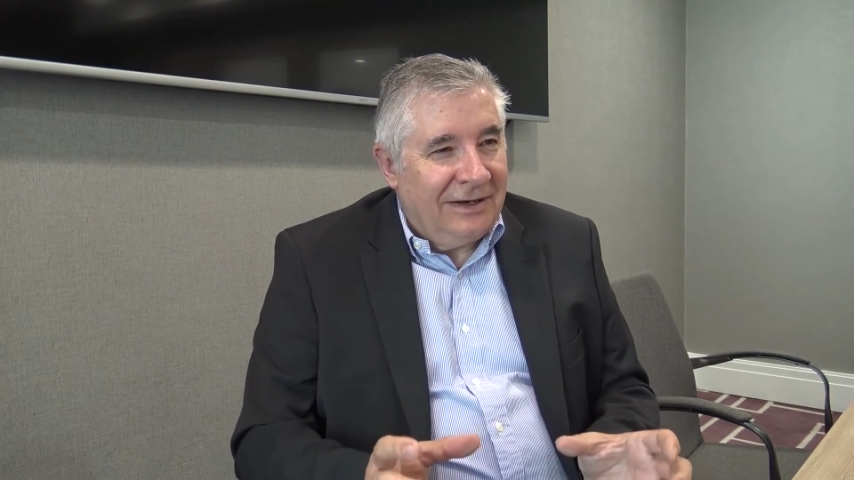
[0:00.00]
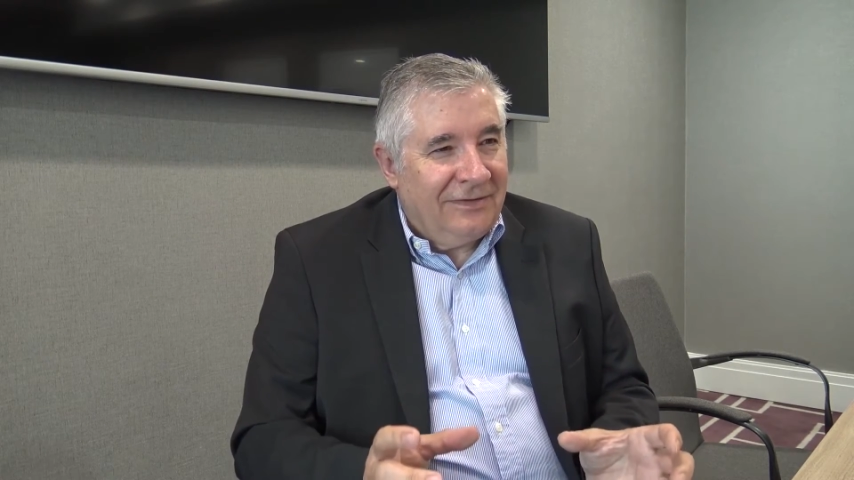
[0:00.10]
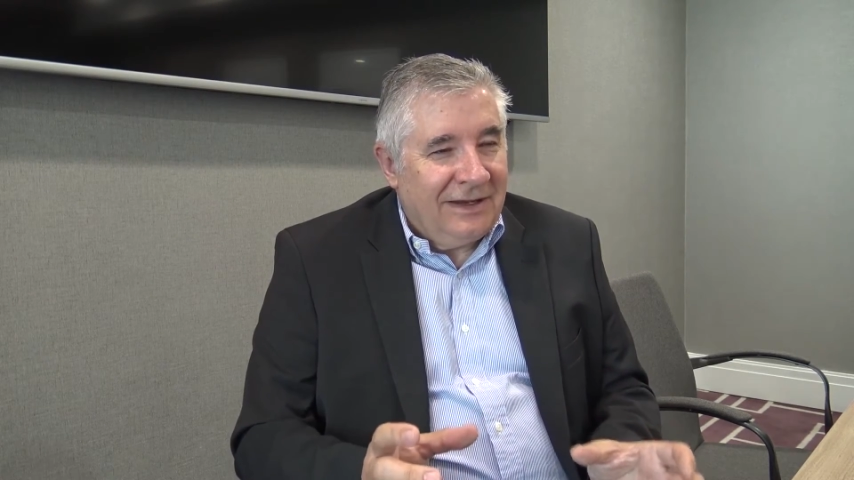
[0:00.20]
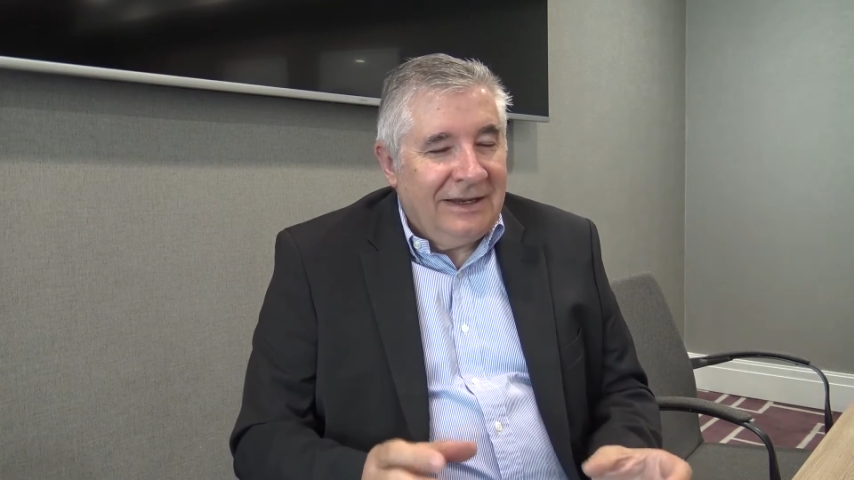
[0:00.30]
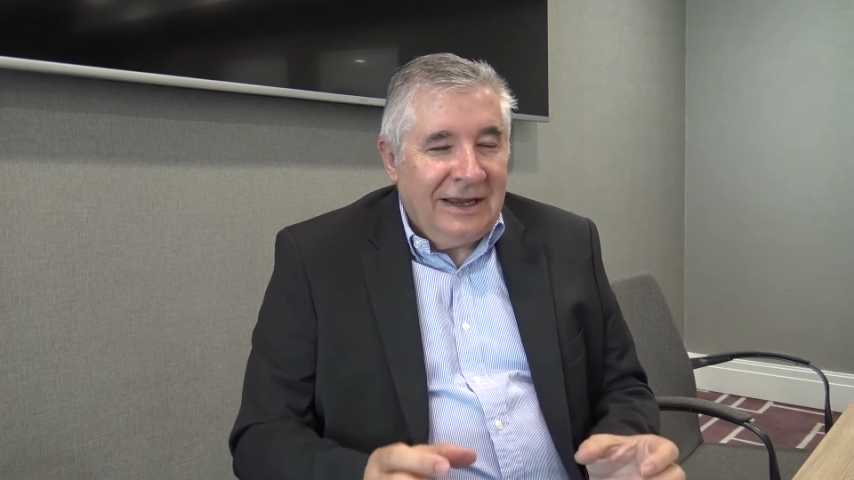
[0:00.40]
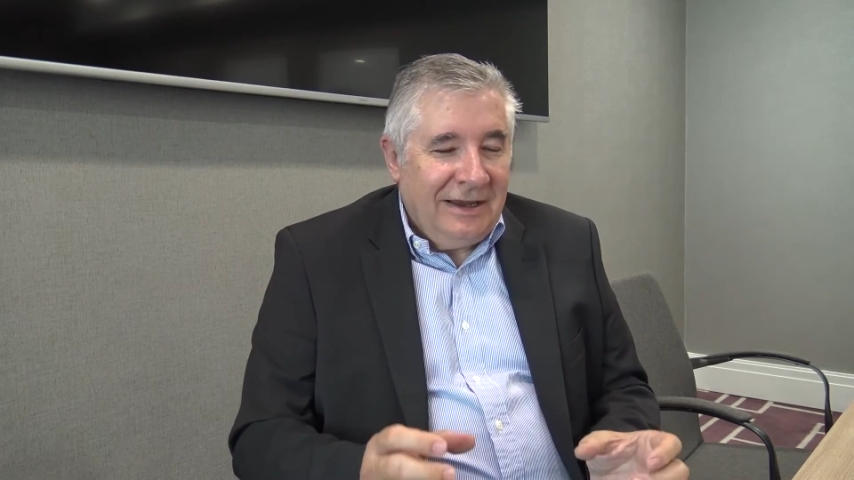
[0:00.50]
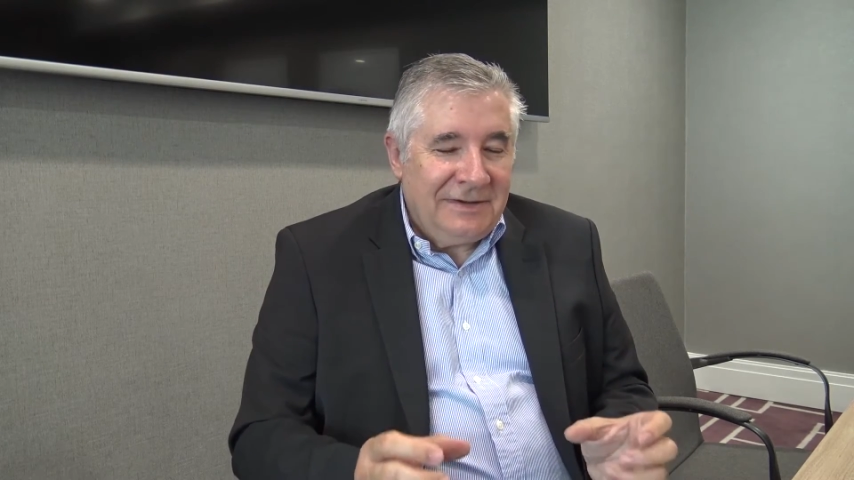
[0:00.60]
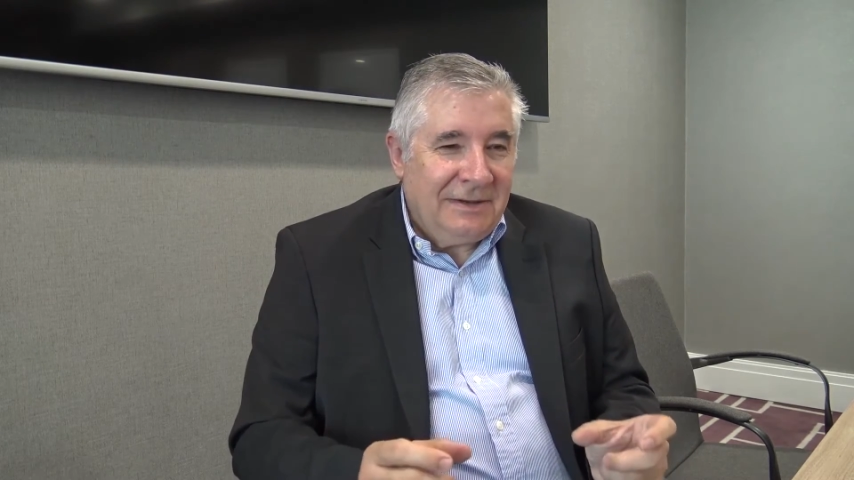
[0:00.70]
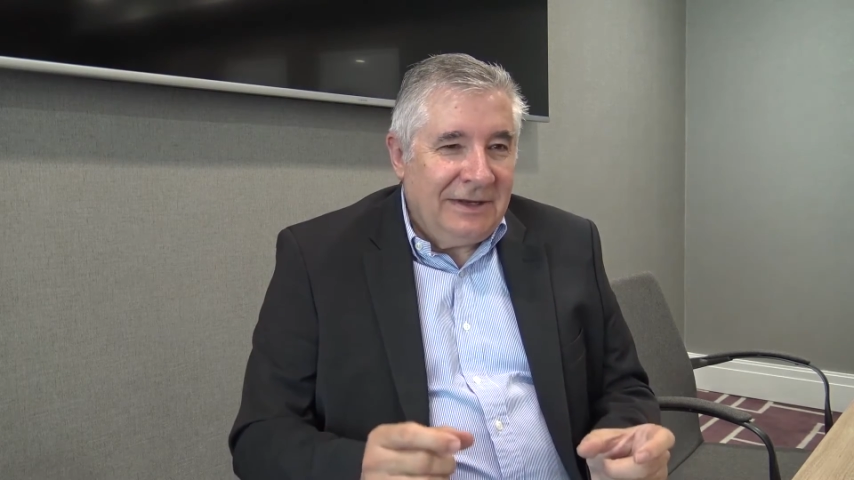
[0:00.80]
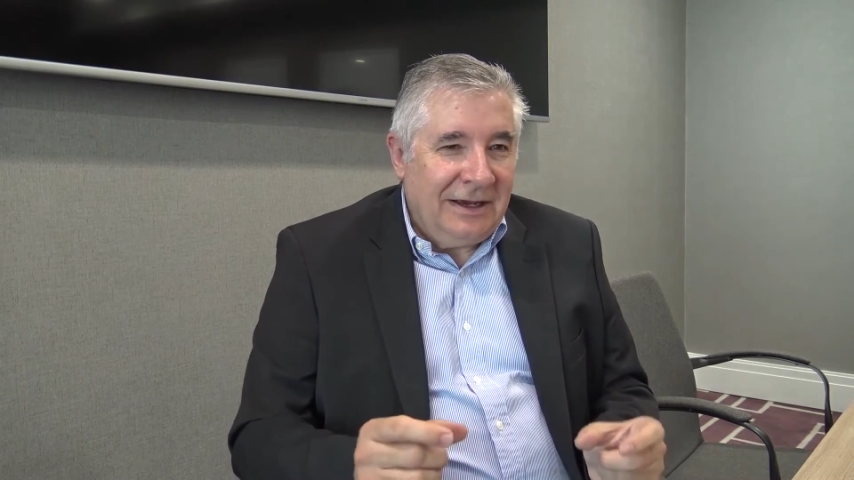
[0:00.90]

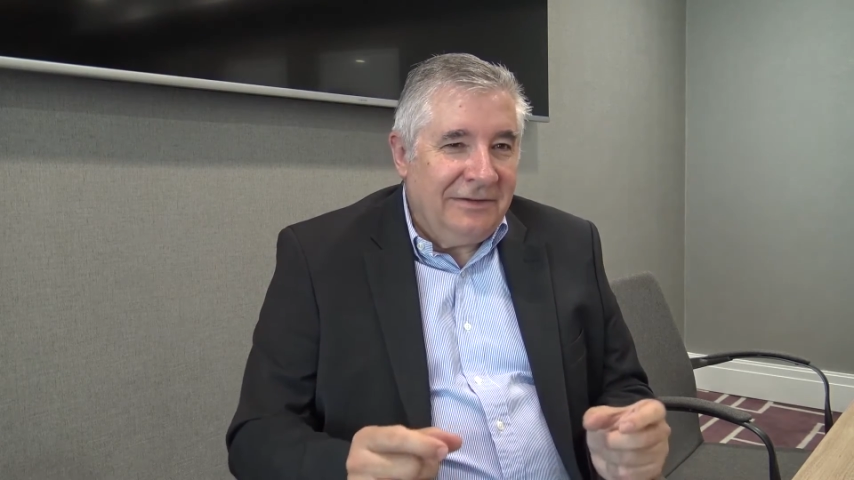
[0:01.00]
If somebody